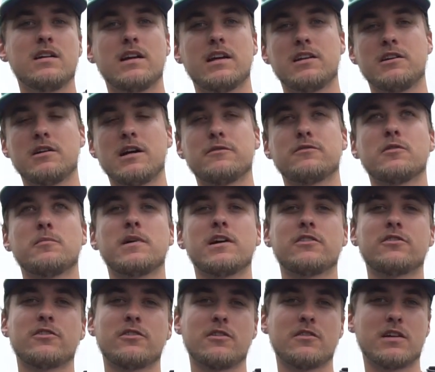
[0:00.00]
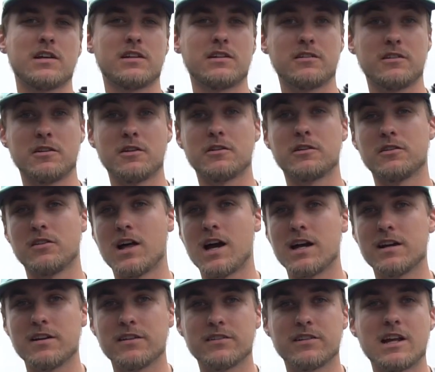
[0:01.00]
and you have to make sure that, you know, your
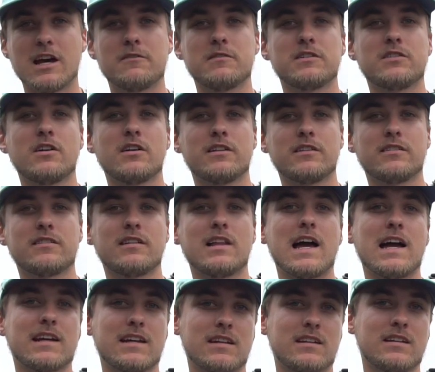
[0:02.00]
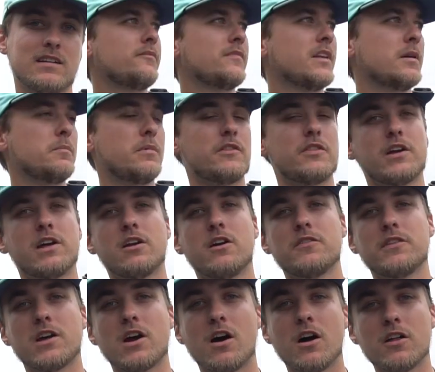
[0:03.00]
line doesn't have a ton of slack in it. But then
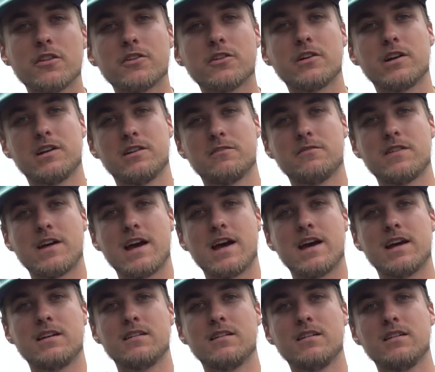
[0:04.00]
on the other end of that,